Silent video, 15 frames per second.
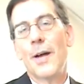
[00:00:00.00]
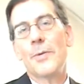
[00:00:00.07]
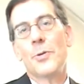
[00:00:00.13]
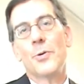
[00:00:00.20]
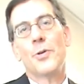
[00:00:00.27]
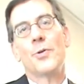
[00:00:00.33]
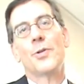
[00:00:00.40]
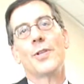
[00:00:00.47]
crimes
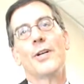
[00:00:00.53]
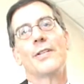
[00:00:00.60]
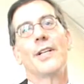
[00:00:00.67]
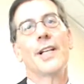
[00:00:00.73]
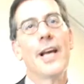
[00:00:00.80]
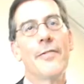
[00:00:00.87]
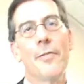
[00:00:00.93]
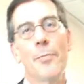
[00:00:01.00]
which result
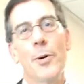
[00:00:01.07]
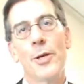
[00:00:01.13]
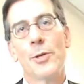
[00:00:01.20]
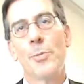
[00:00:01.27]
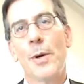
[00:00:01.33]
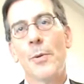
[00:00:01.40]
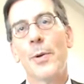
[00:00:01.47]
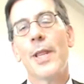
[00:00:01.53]
in life
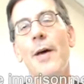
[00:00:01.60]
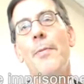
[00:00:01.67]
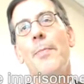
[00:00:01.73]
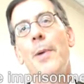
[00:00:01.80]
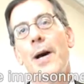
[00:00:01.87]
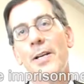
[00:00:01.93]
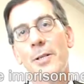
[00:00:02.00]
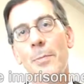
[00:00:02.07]
imprisonment without
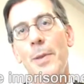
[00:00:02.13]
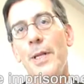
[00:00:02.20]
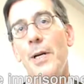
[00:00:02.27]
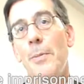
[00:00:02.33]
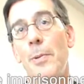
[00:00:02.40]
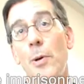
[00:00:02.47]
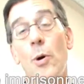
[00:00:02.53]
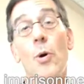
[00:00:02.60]

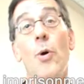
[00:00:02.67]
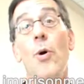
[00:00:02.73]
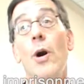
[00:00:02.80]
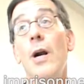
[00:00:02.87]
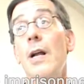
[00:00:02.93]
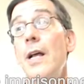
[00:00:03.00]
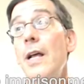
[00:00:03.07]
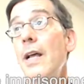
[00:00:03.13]
possibility of parole
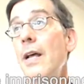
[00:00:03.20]
or